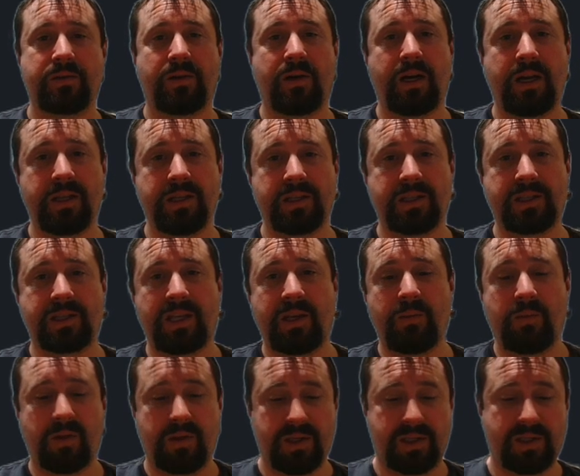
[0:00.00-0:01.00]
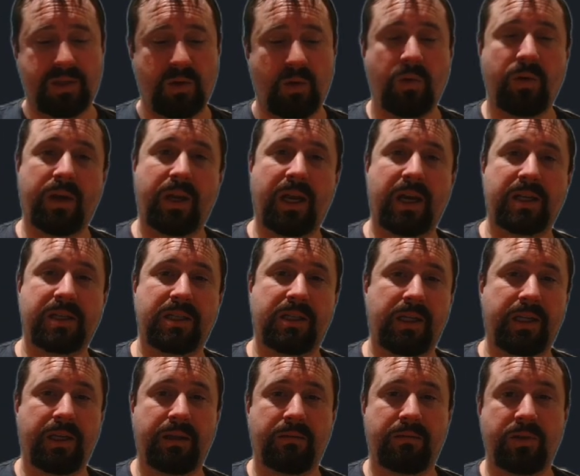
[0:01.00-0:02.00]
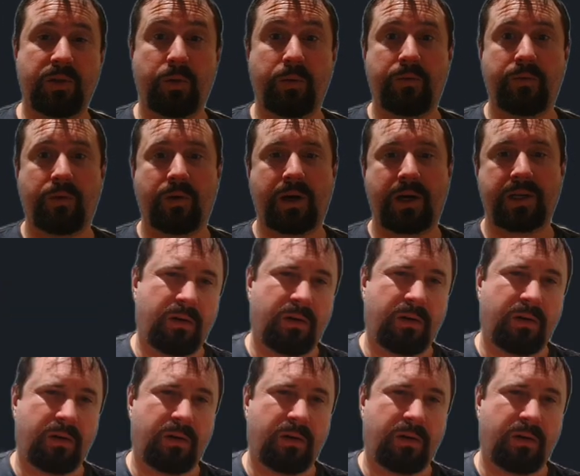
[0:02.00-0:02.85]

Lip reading: right, and see what this tool can actually do for us.